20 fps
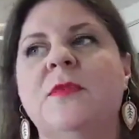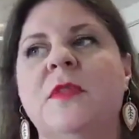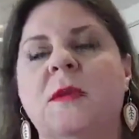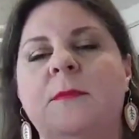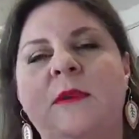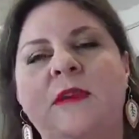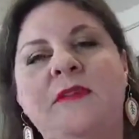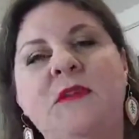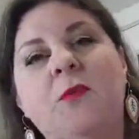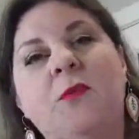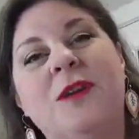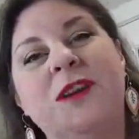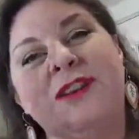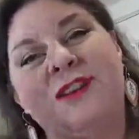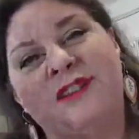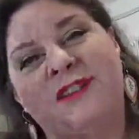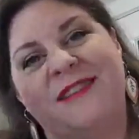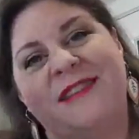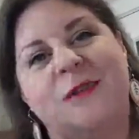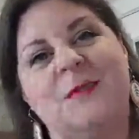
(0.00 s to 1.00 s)
But if you wanted
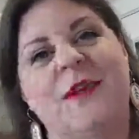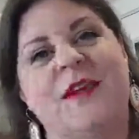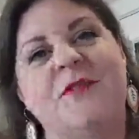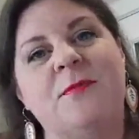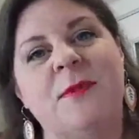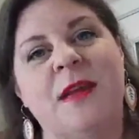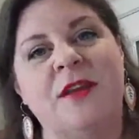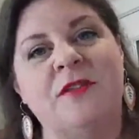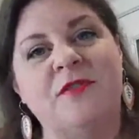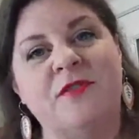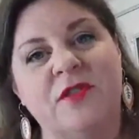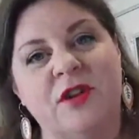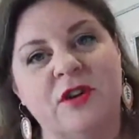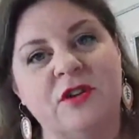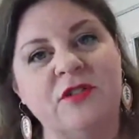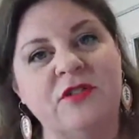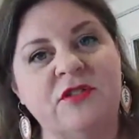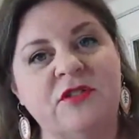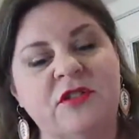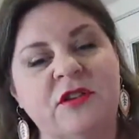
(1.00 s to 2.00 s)
to see what I've made
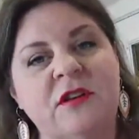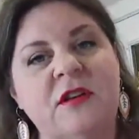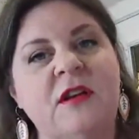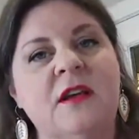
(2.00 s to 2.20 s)
first,